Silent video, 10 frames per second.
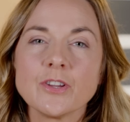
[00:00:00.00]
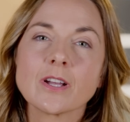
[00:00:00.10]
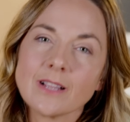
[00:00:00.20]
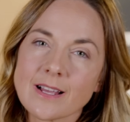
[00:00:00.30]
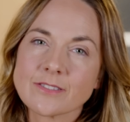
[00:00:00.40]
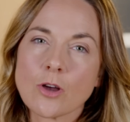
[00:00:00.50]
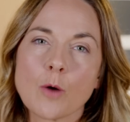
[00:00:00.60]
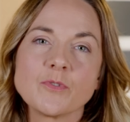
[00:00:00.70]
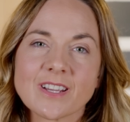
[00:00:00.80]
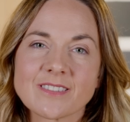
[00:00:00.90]
you cluster
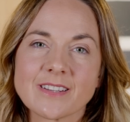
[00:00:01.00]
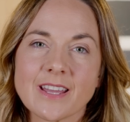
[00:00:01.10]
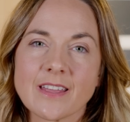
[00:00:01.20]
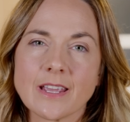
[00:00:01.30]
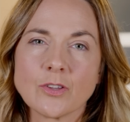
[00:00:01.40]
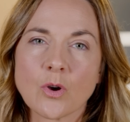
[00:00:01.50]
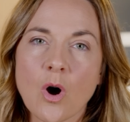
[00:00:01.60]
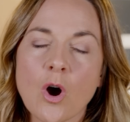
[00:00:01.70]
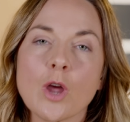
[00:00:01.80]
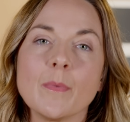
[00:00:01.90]
objects together in your
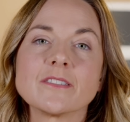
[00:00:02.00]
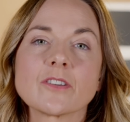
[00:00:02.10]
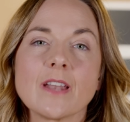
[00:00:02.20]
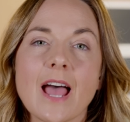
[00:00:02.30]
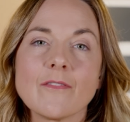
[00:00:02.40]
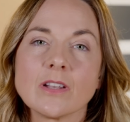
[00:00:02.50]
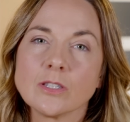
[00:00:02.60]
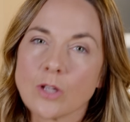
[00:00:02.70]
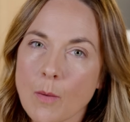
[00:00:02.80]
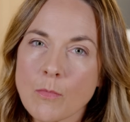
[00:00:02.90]
home, it's going to have a
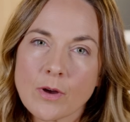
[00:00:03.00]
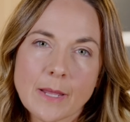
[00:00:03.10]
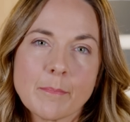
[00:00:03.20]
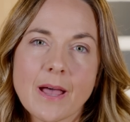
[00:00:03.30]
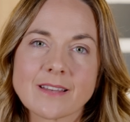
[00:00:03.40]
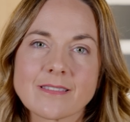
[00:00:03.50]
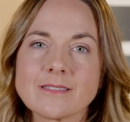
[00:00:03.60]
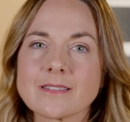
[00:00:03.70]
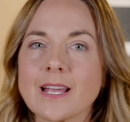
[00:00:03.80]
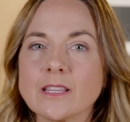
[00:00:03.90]
lot more impact than,
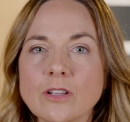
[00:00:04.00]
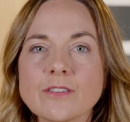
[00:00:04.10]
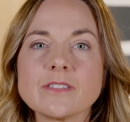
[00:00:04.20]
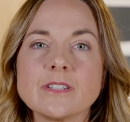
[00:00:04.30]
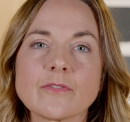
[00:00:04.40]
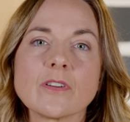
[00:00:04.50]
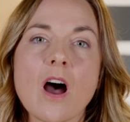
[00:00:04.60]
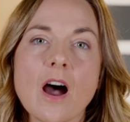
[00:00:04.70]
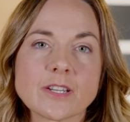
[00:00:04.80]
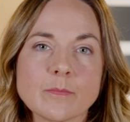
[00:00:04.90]
say, lots of different
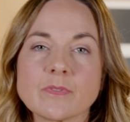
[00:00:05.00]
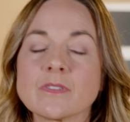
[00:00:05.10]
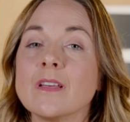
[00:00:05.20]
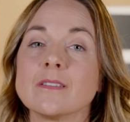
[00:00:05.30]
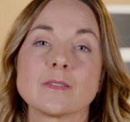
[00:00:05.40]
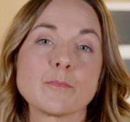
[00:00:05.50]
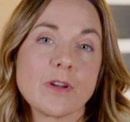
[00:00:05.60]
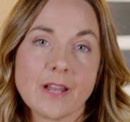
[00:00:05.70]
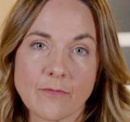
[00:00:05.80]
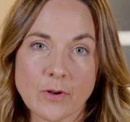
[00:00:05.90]
items
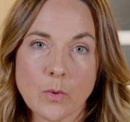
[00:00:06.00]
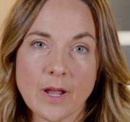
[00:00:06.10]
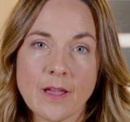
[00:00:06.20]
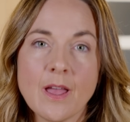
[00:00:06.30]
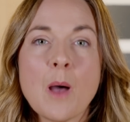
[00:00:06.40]
spread everywhere.